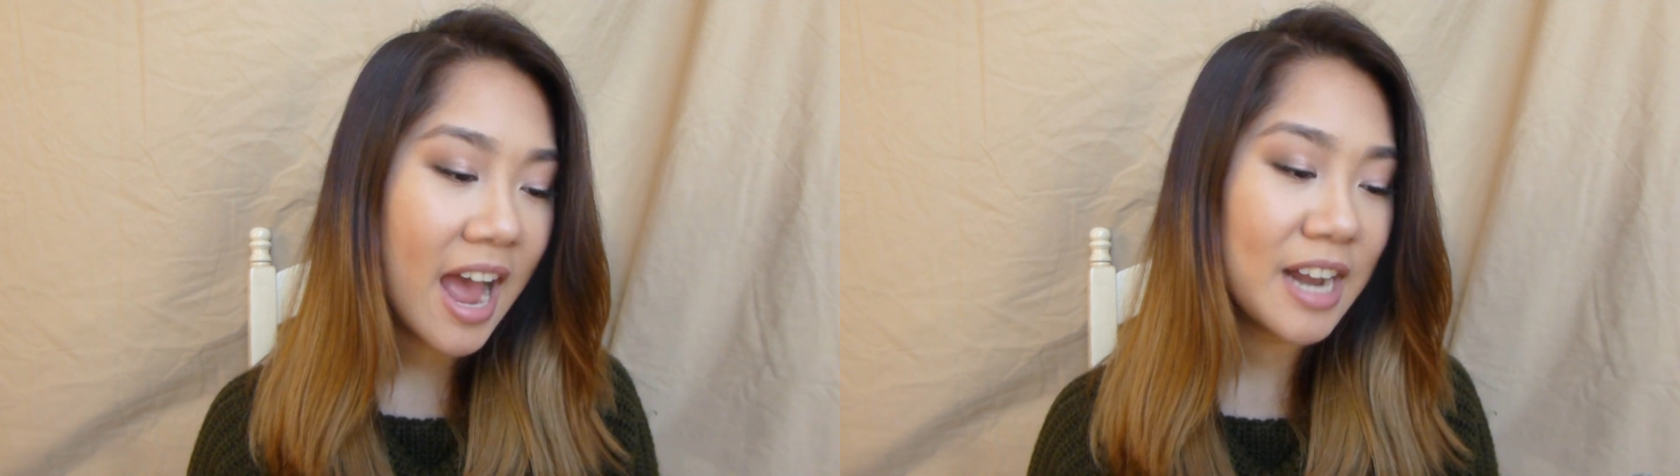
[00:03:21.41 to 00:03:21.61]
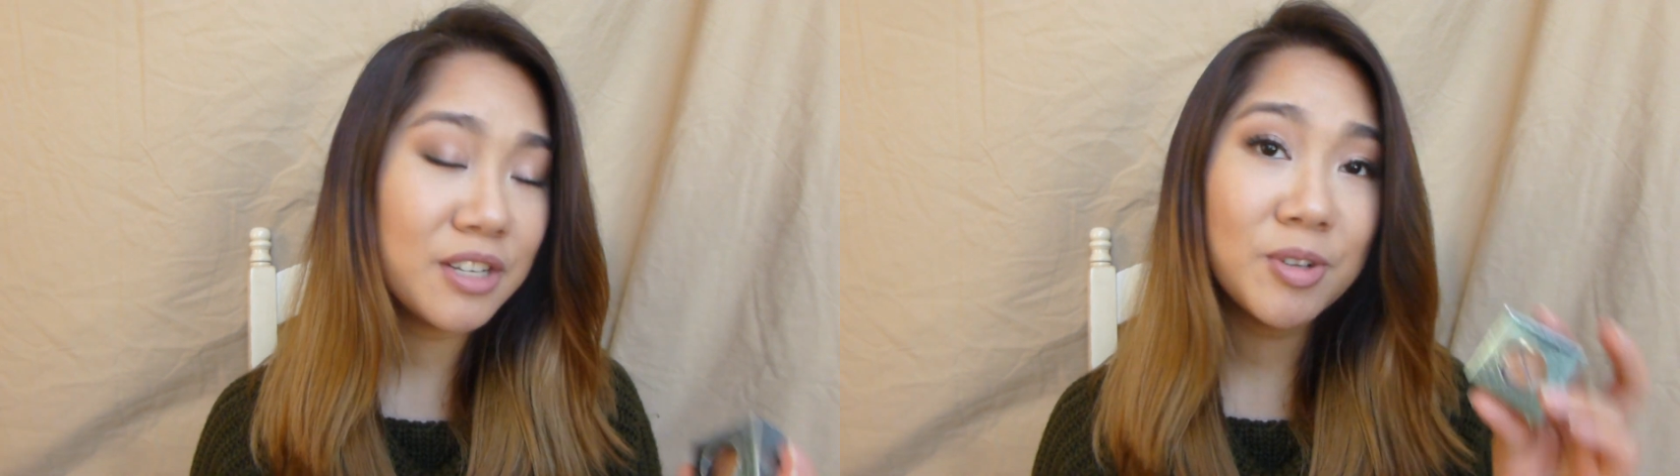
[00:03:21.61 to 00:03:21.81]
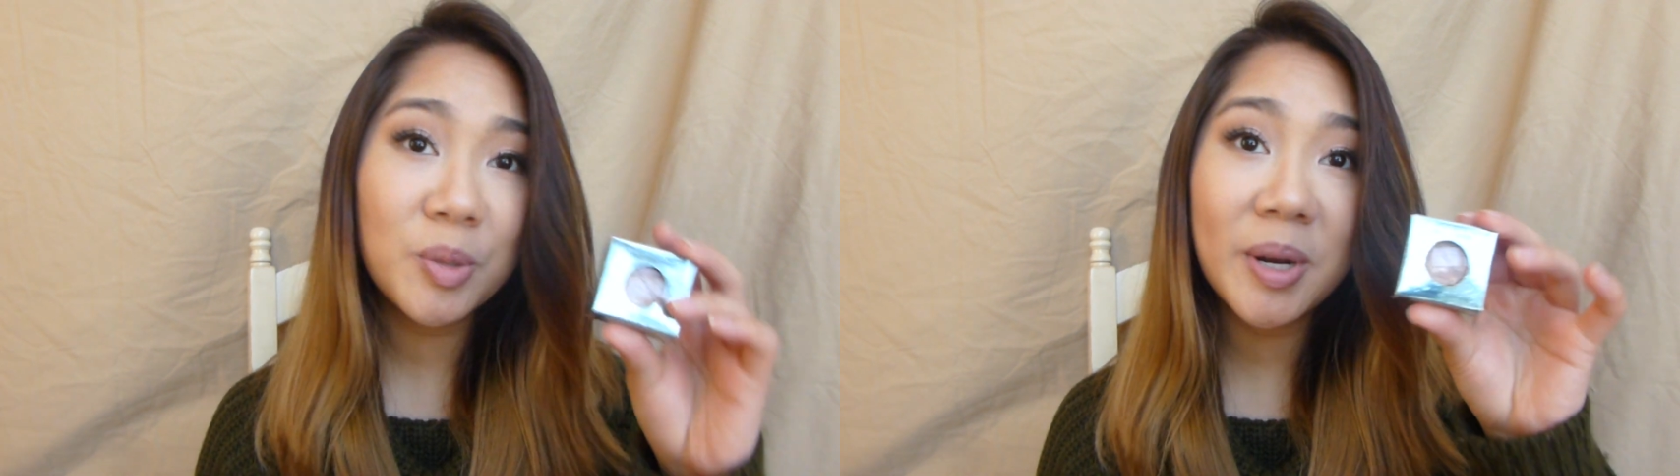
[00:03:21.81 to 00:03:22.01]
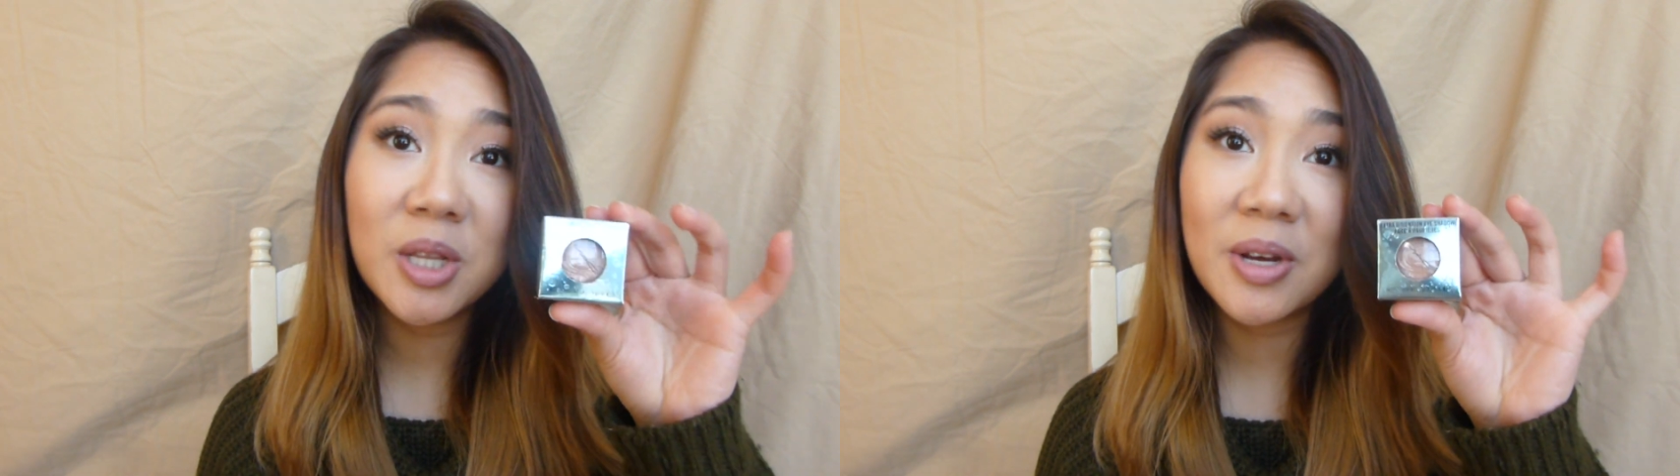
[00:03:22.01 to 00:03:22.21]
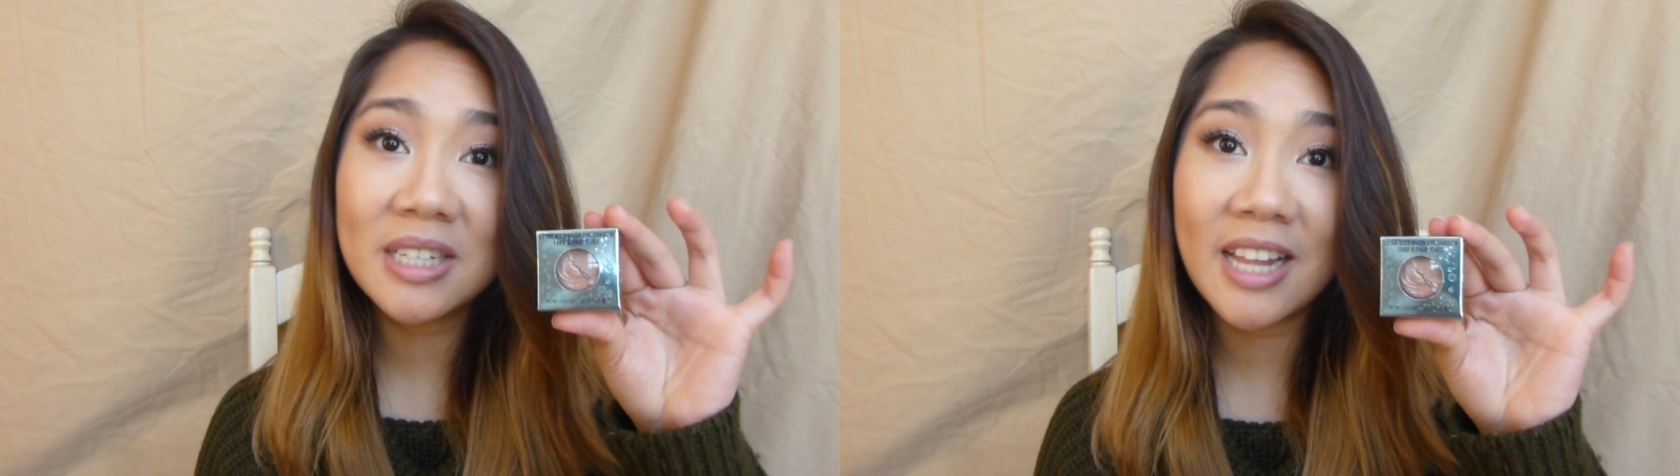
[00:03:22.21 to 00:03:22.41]
And so this is what
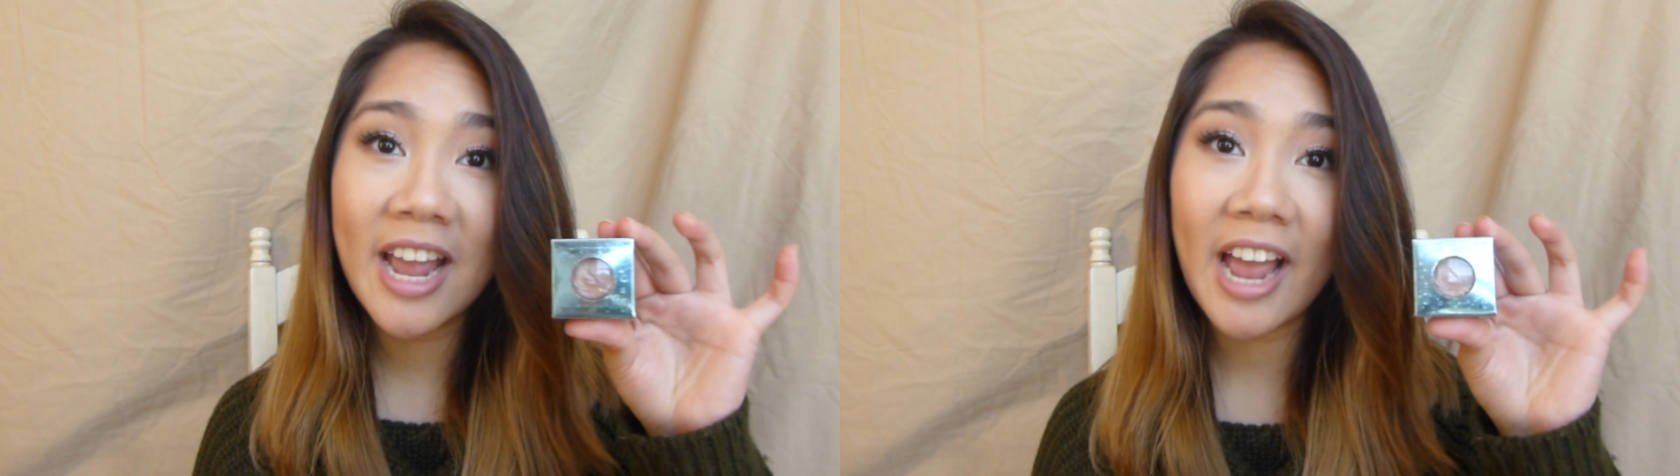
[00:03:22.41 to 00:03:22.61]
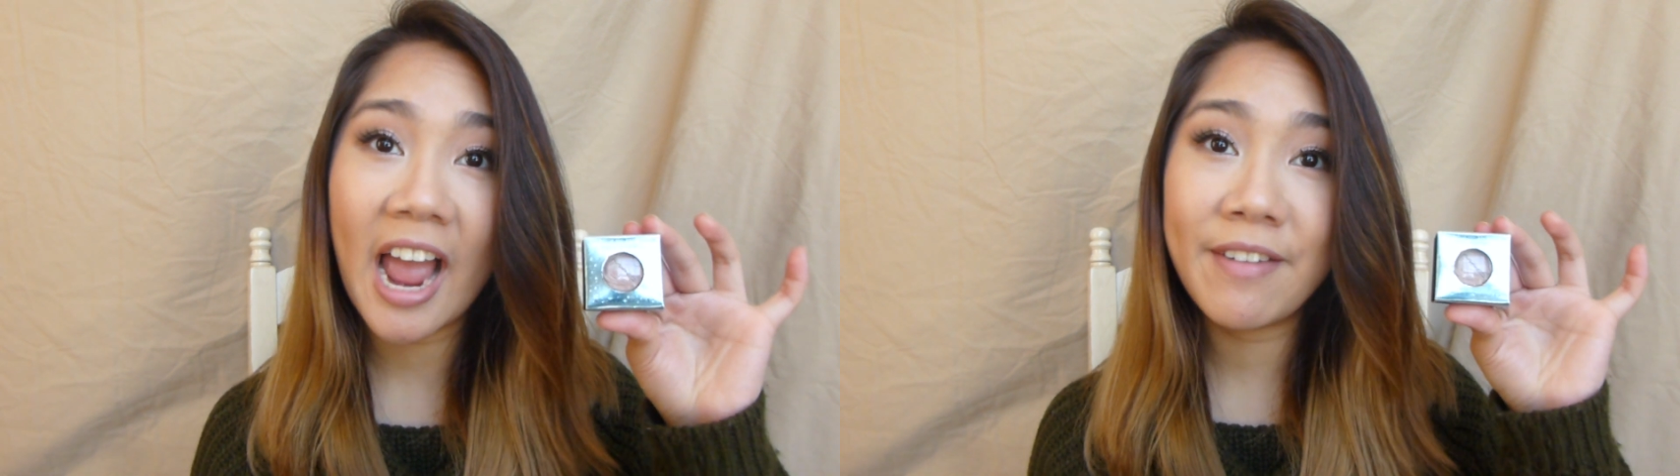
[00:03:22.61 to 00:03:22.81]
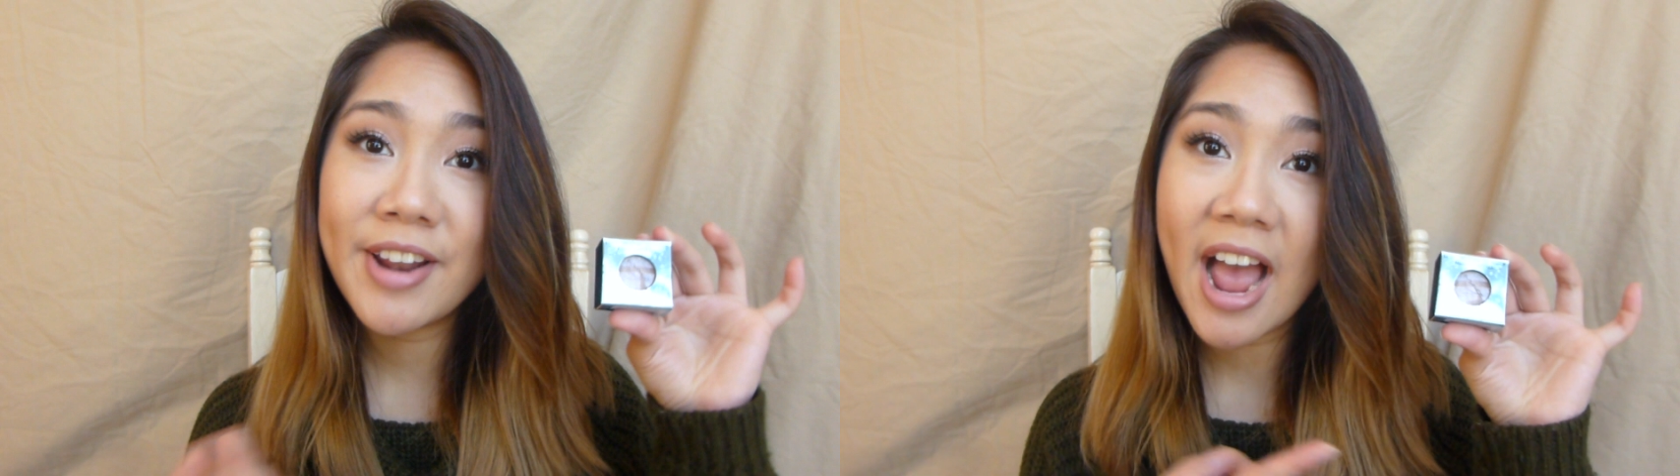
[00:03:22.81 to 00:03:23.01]
it looks like. I even